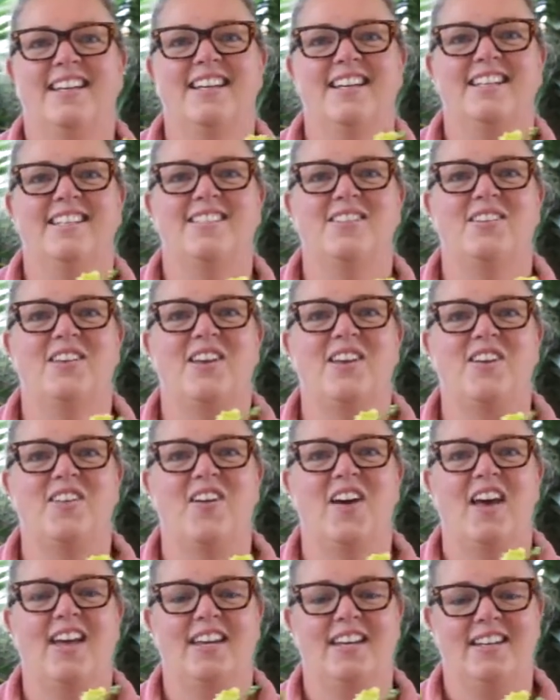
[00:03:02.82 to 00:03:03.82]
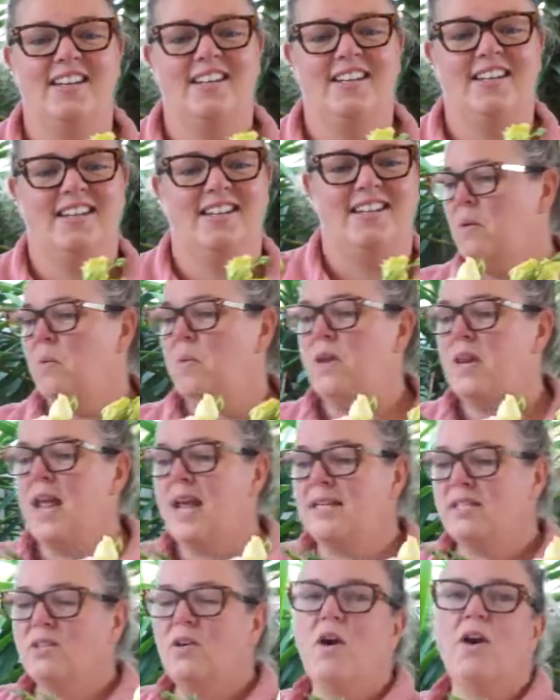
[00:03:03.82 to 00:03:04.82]
It's looking great. We're
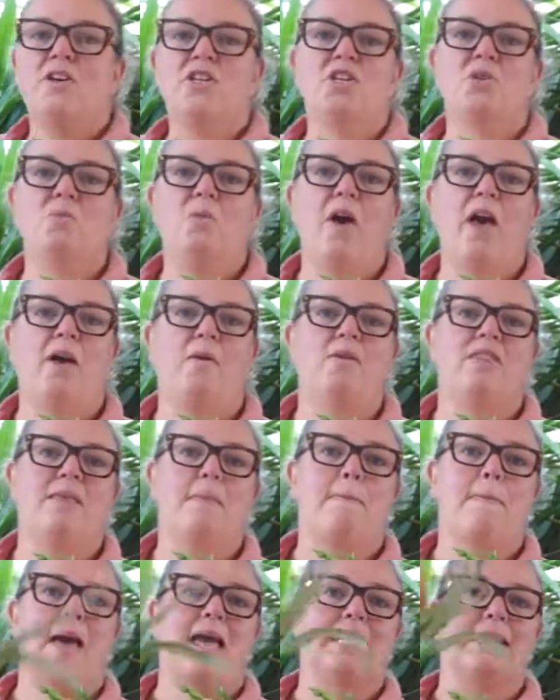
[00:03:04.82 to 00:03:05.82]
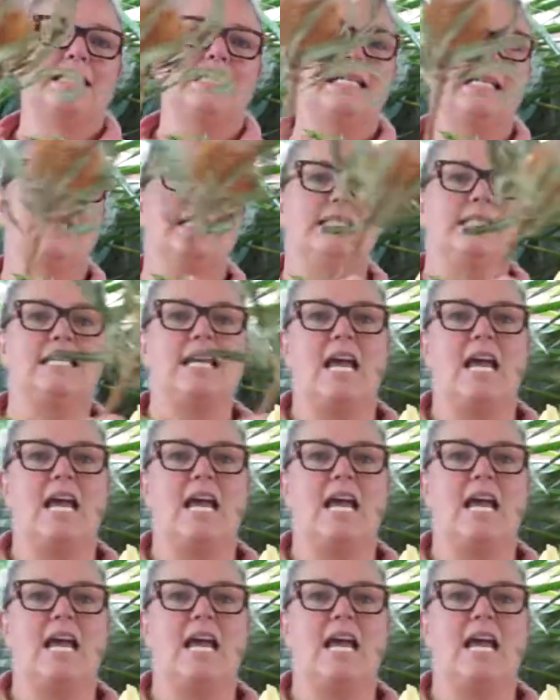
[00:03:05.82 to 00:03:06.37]
next going to work with the banksias.